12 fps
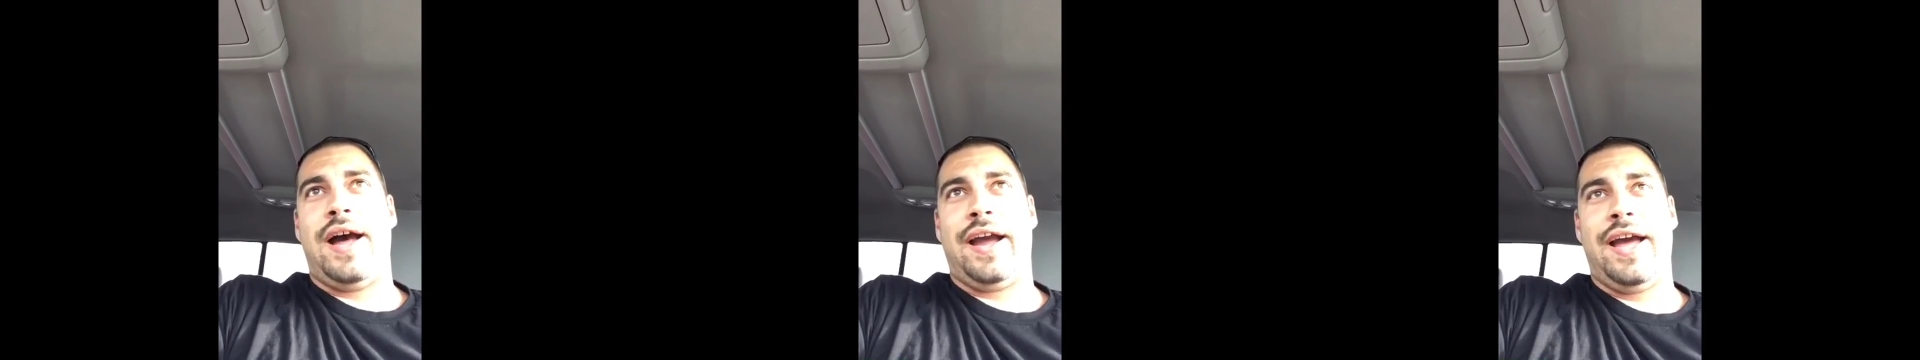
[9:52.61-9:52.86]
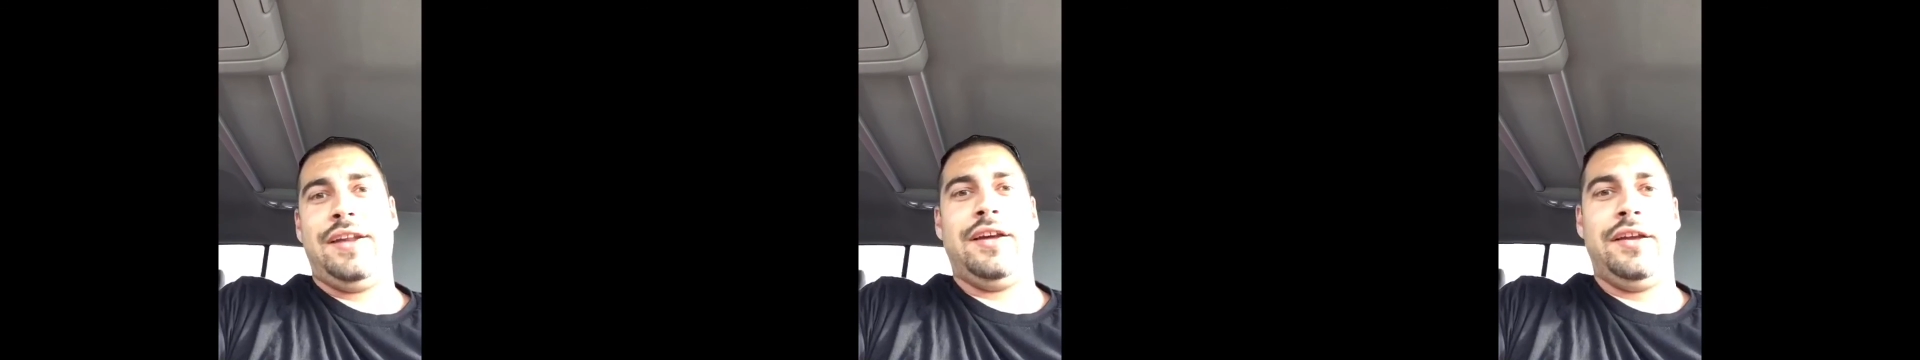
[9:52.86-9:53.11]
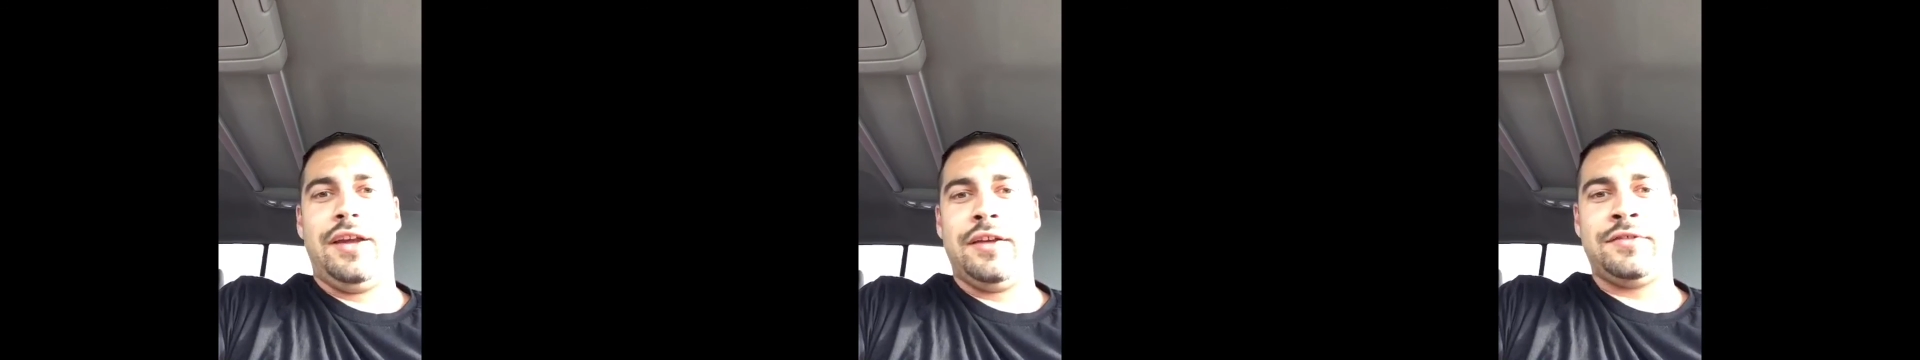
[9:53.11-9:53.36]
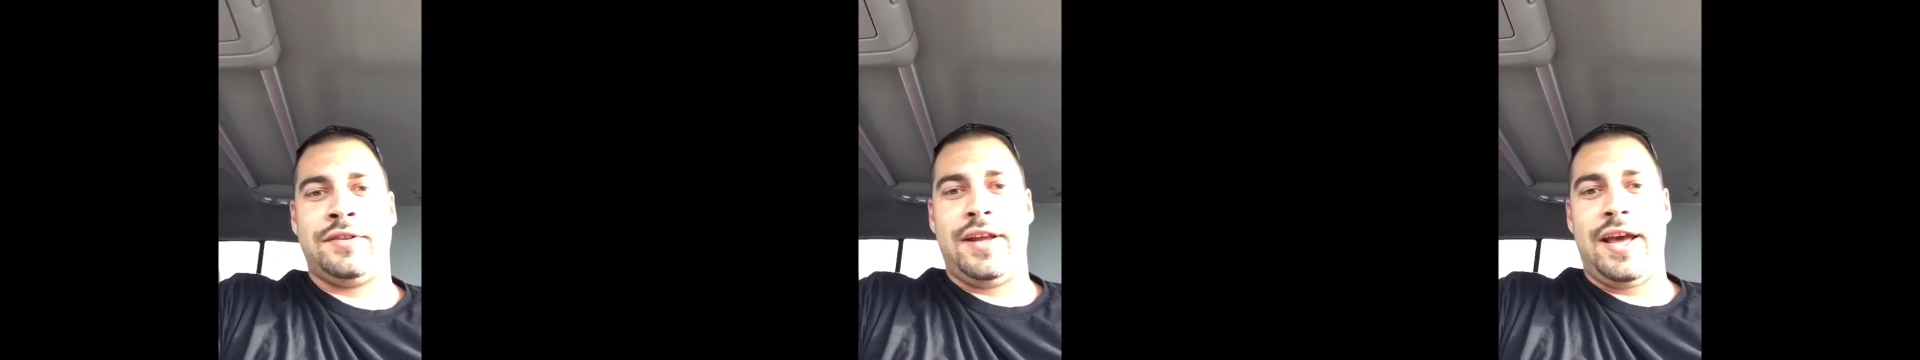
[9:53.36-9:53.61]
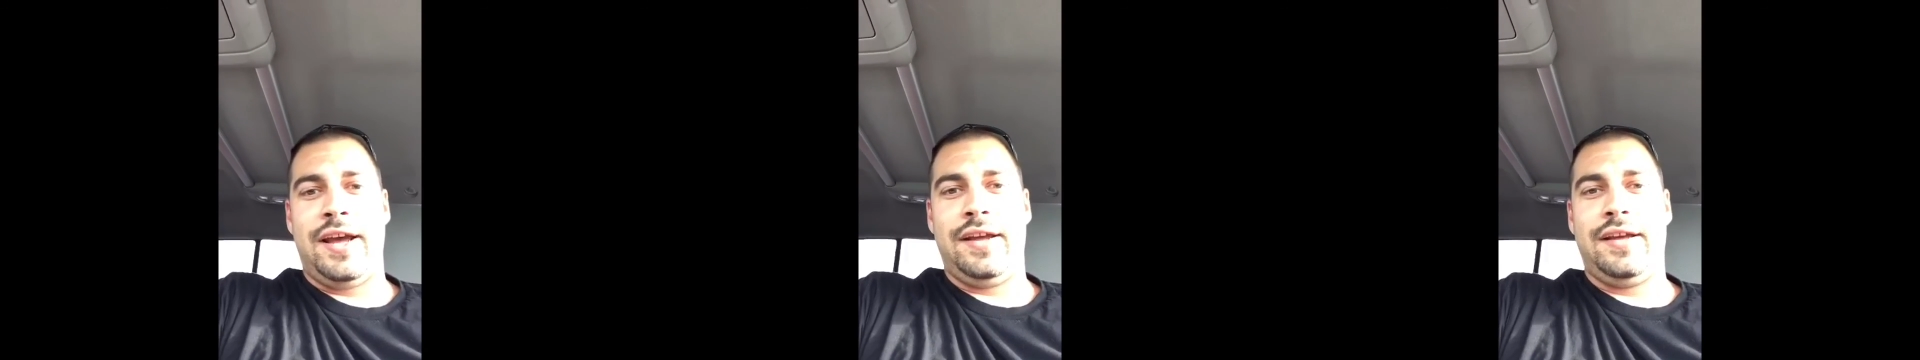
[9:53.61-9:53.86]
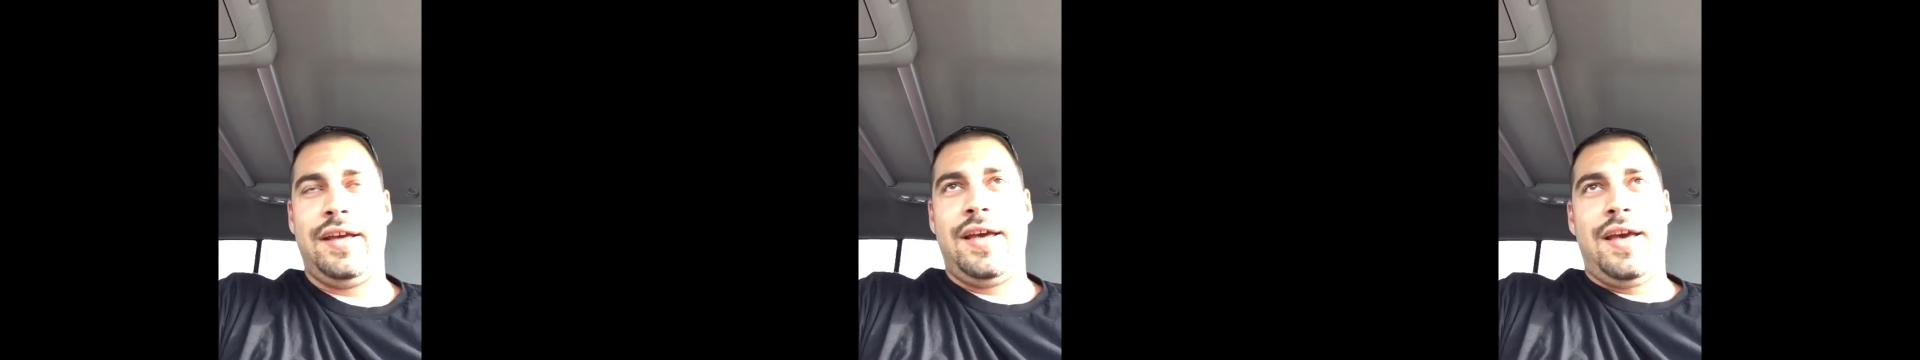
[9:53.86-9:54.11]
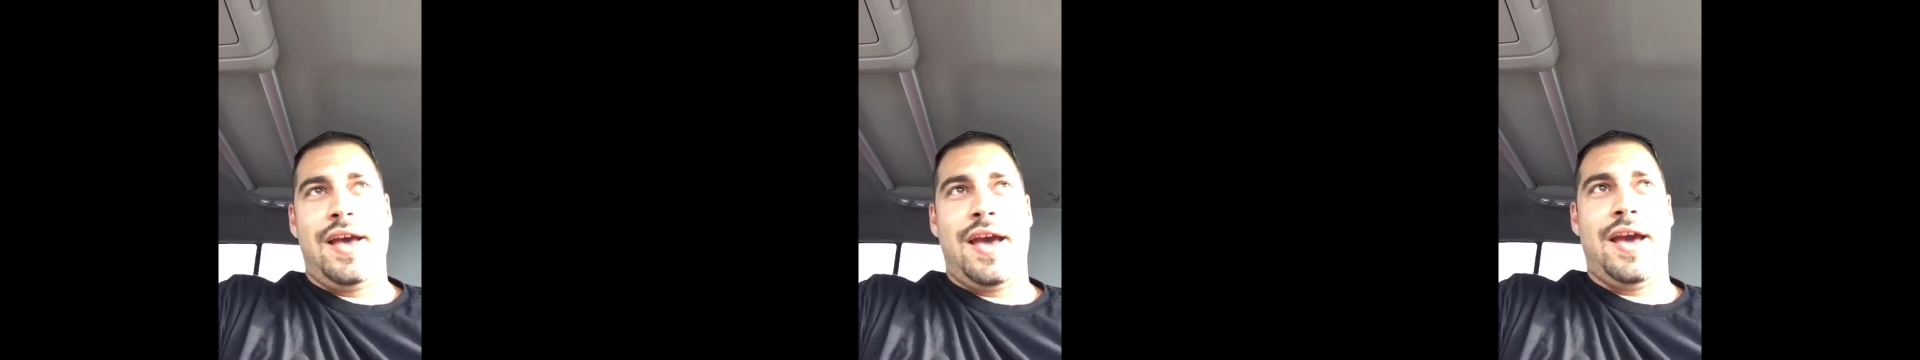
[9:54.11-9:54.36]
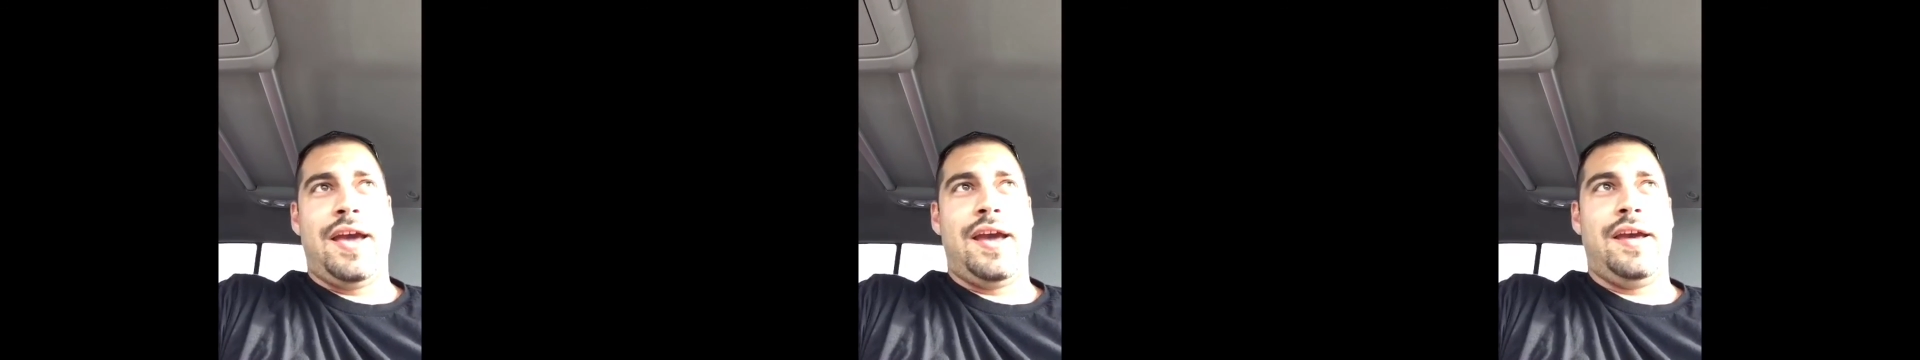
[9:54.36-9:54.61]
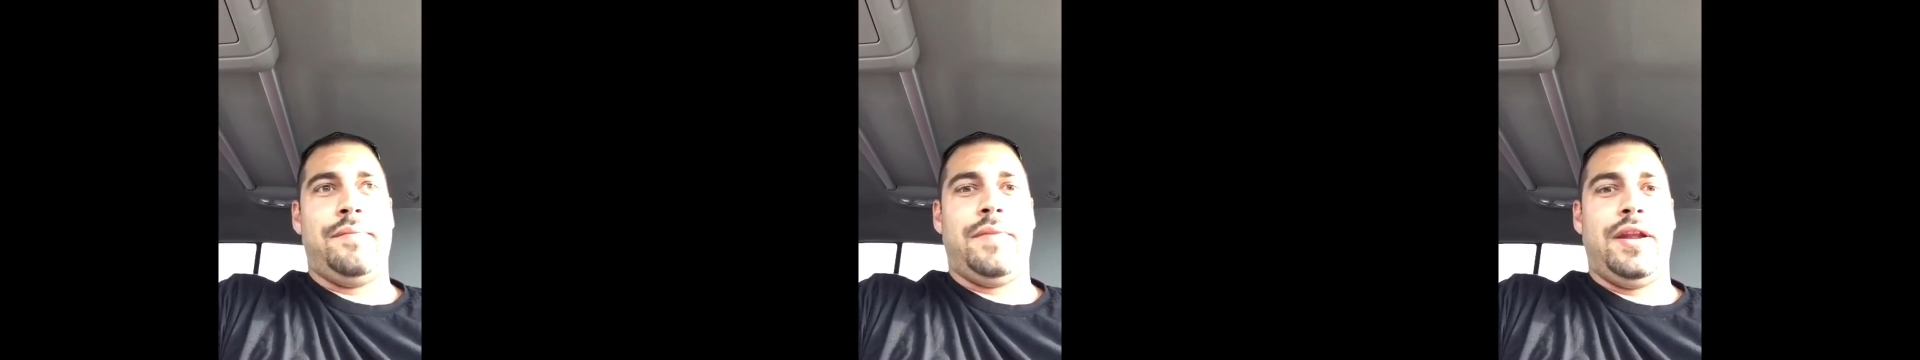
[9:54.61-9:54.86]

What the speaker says: I got done yesterday, and